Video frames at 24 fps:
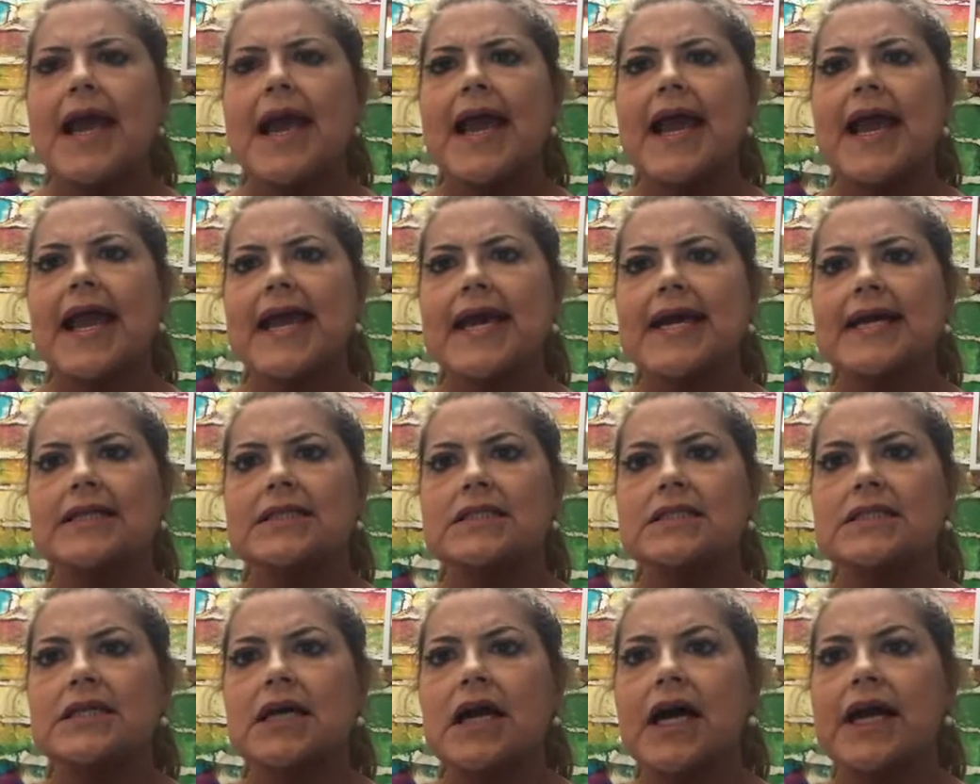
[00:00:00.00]

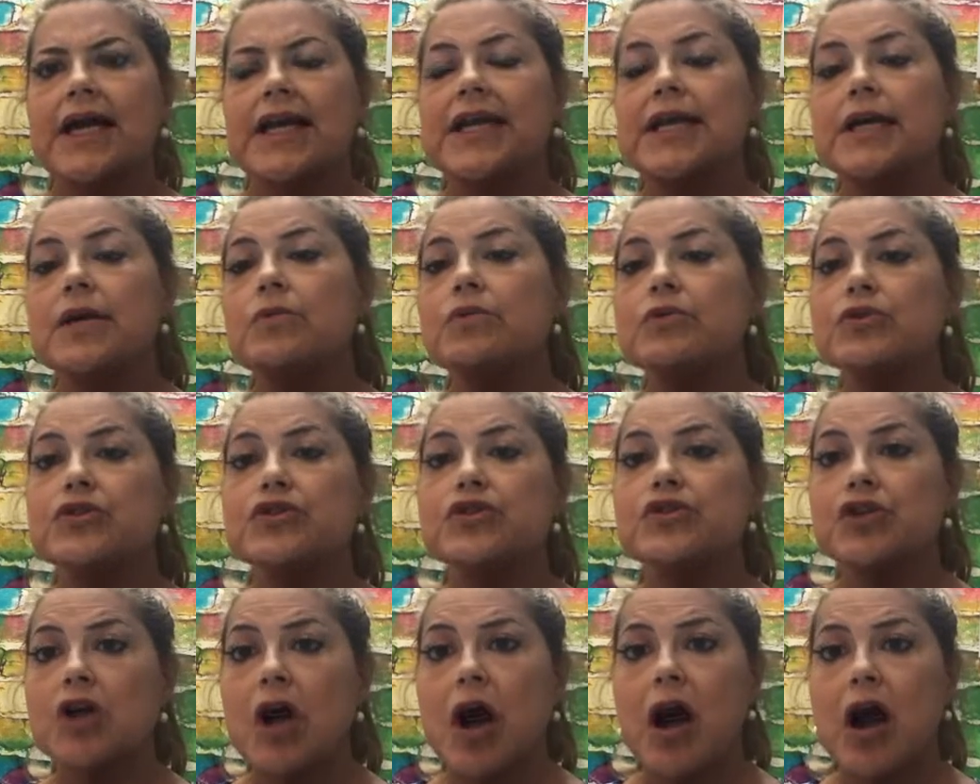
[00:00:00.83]
and he was
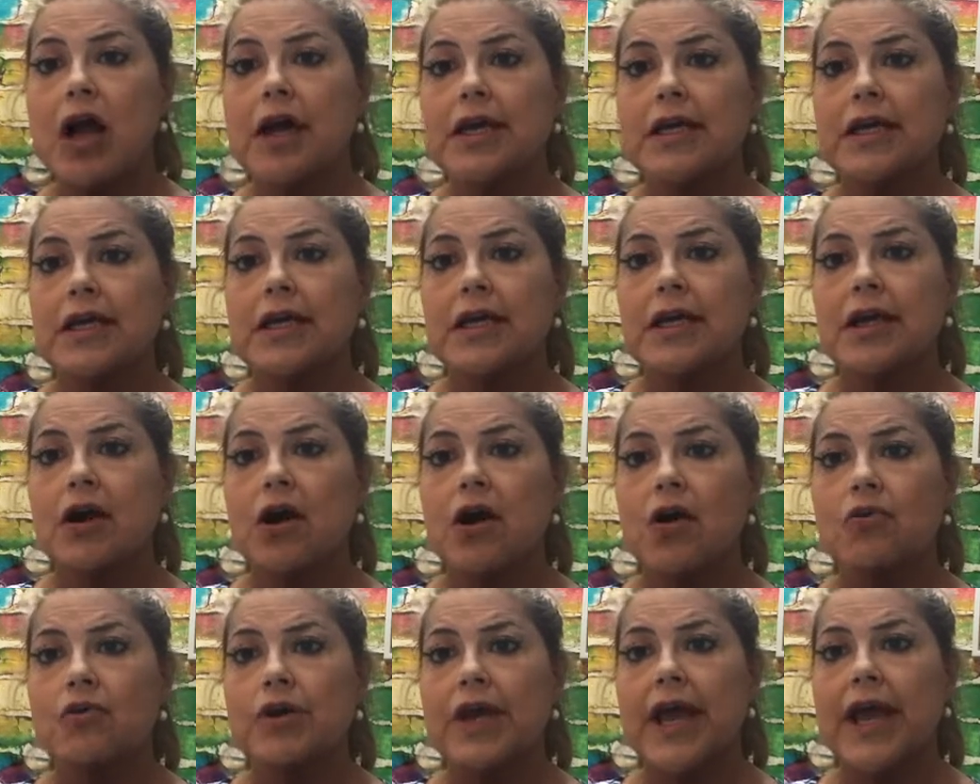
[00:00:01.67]
jogging,
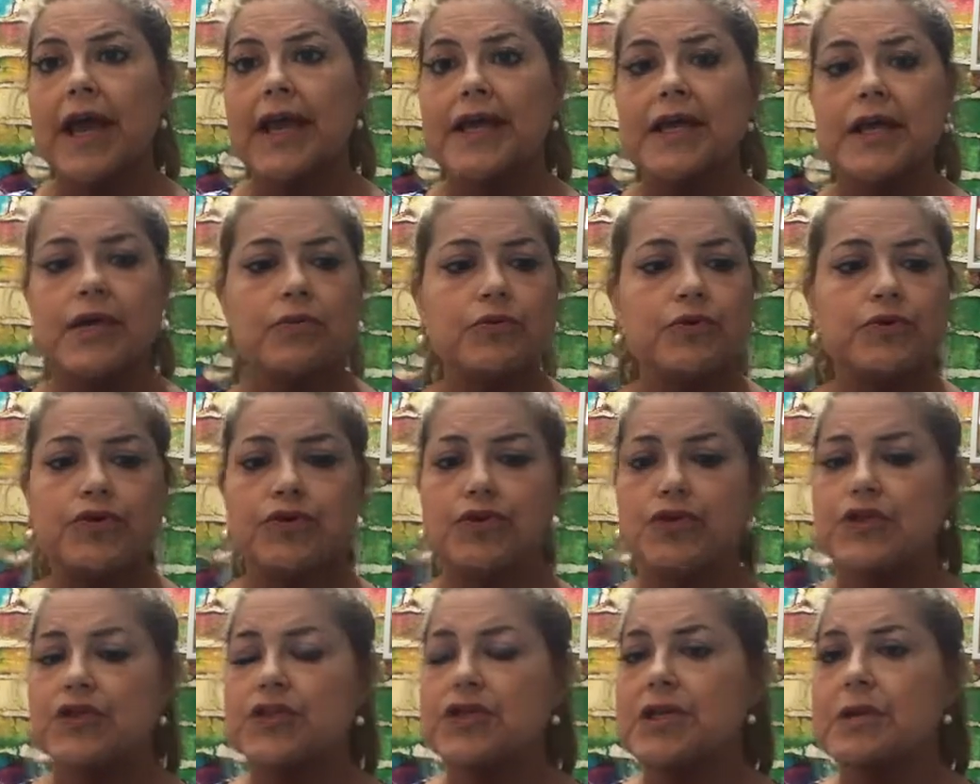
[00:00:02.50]
okay? He was
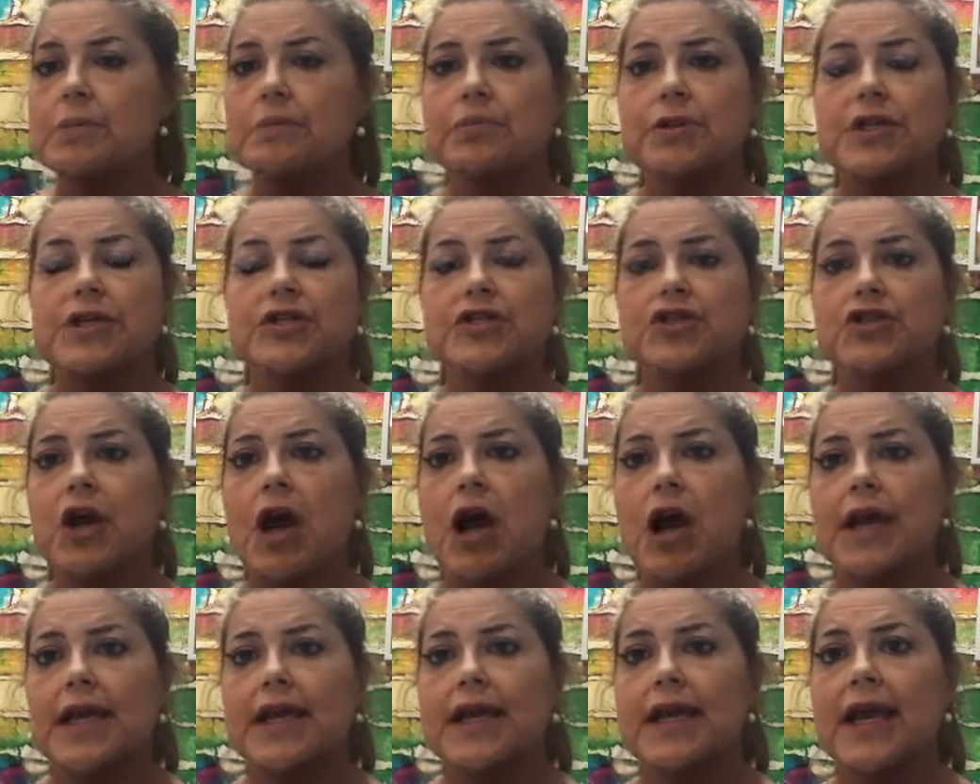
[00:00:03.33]
just simply
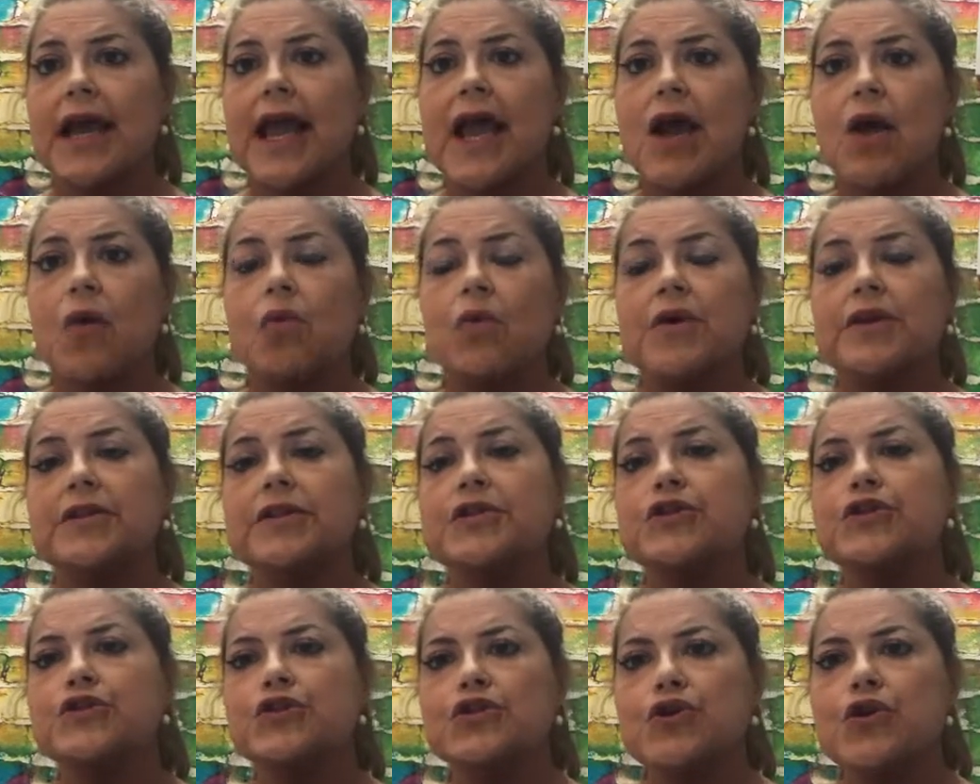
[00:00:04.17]
jogging when
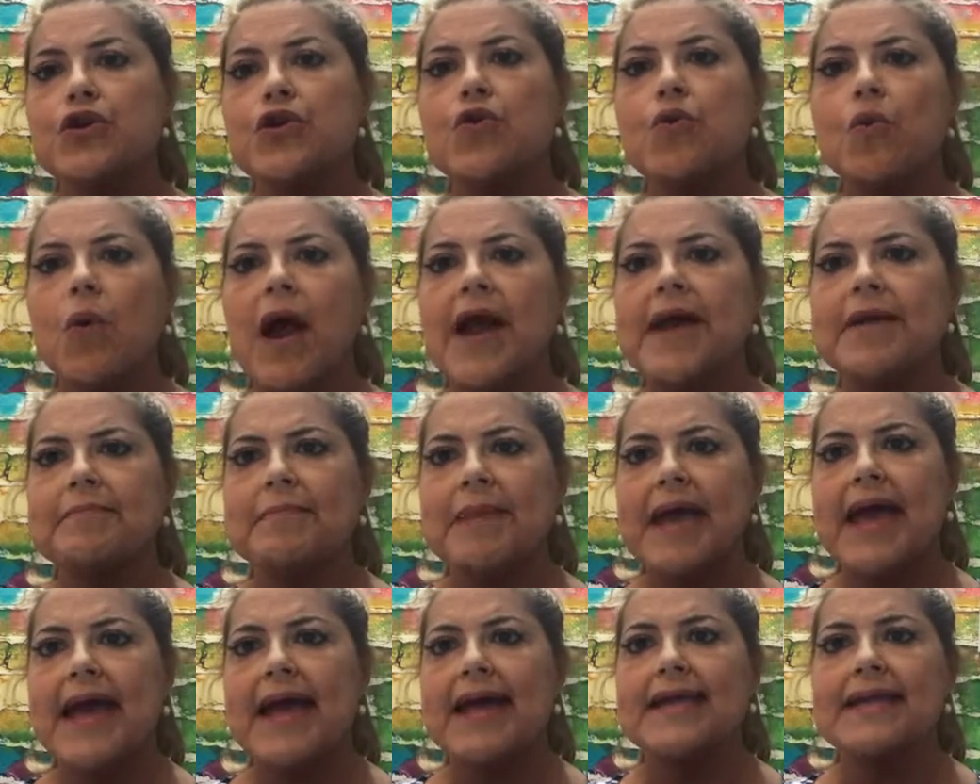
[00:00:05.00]
these 2 white
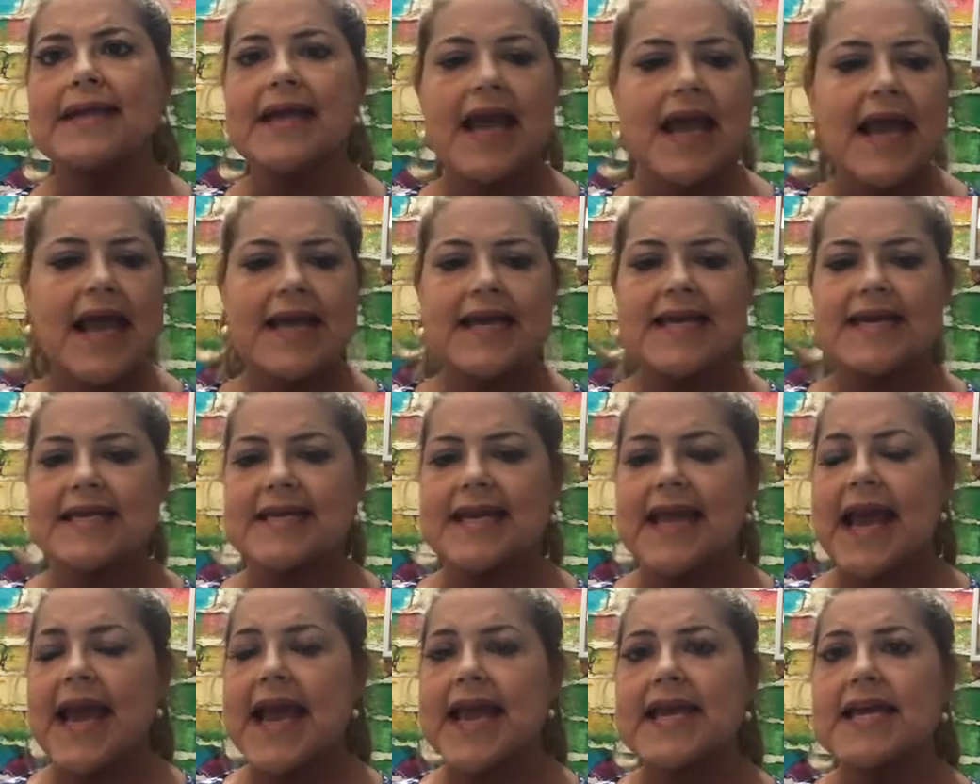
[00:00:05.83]
men
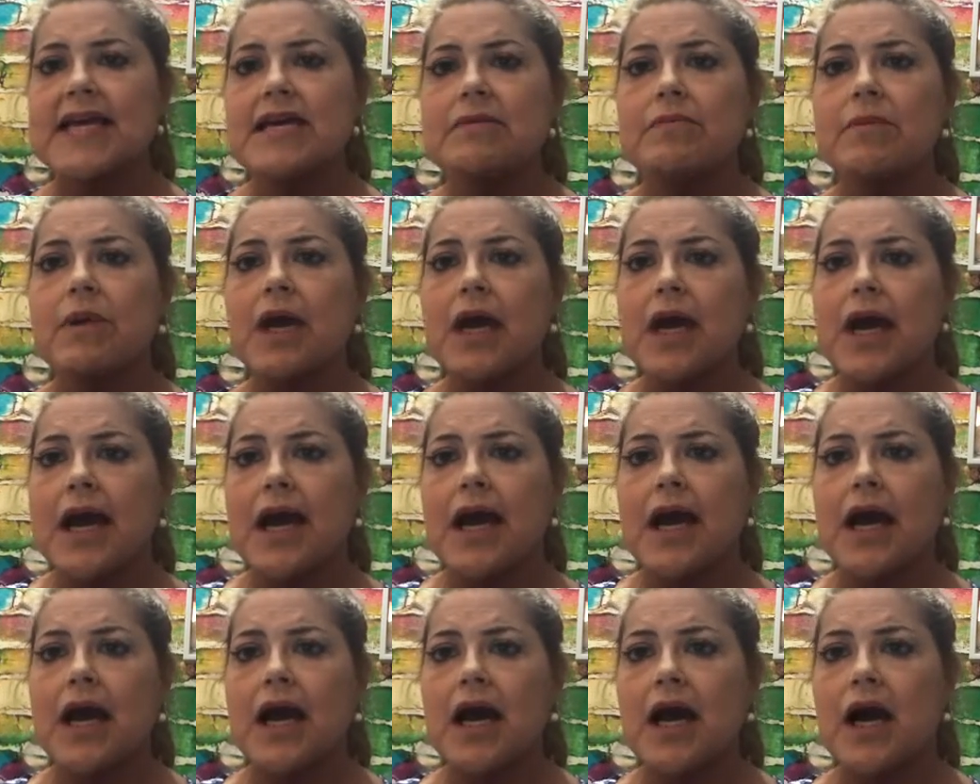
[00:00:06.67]
came
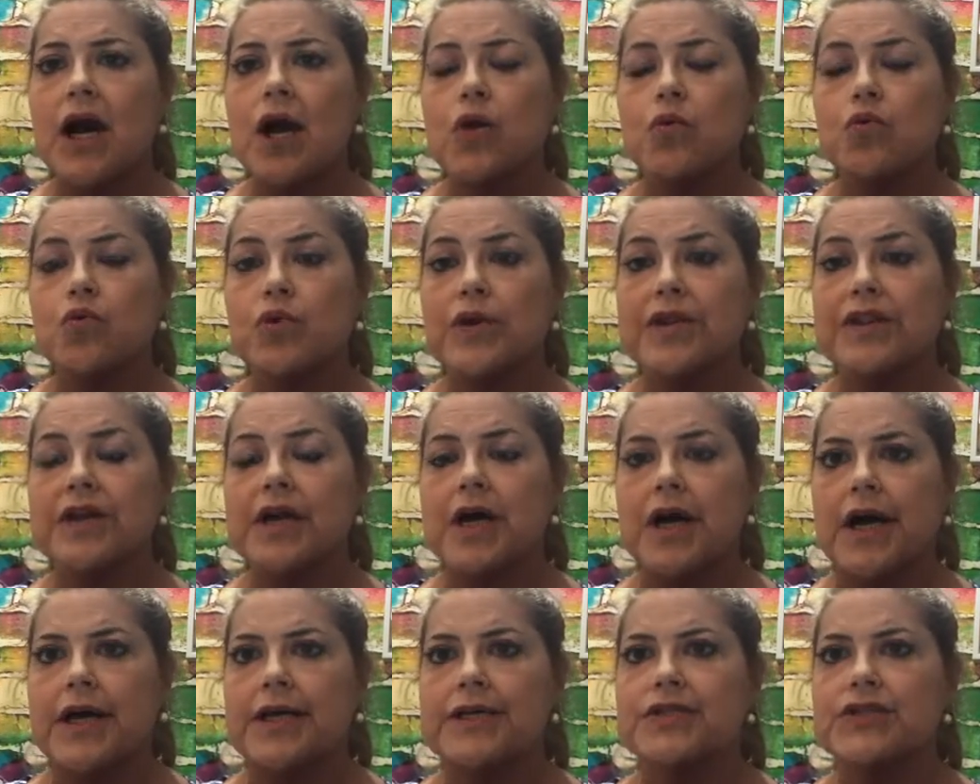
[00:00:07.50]
with
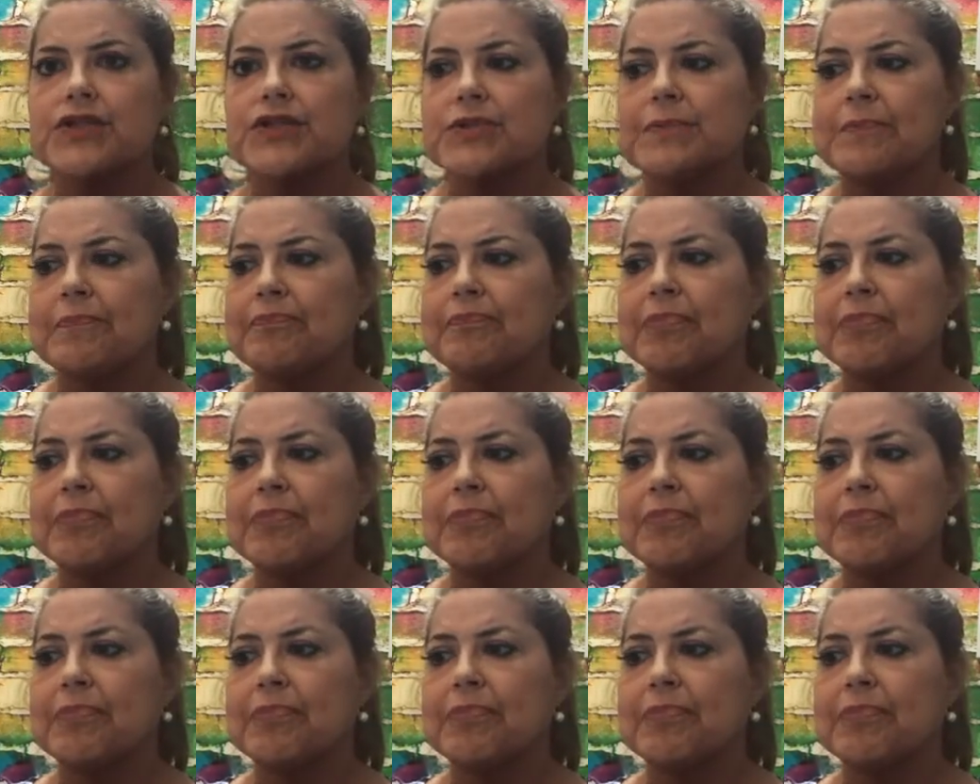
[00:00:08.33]
guns.